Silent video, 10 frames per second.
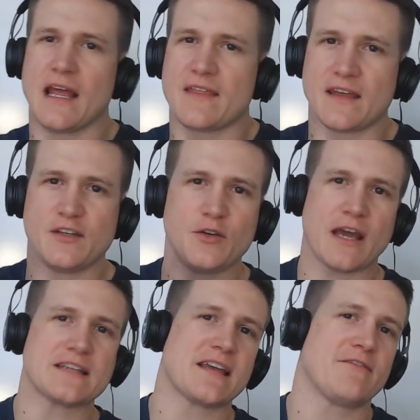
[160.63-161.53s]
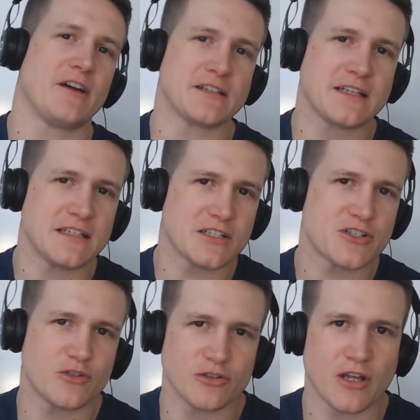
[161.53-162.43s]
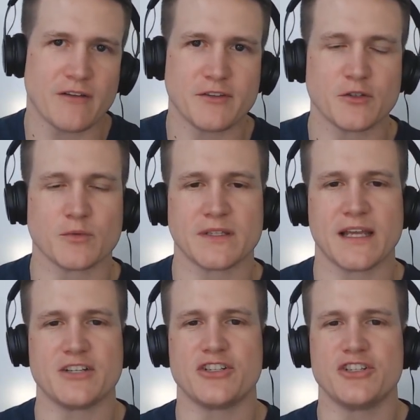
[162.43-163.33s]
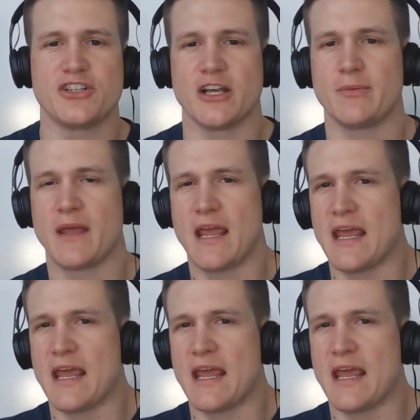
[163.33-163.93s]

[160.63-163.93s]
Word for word: that you guys have unconditional love in your relationship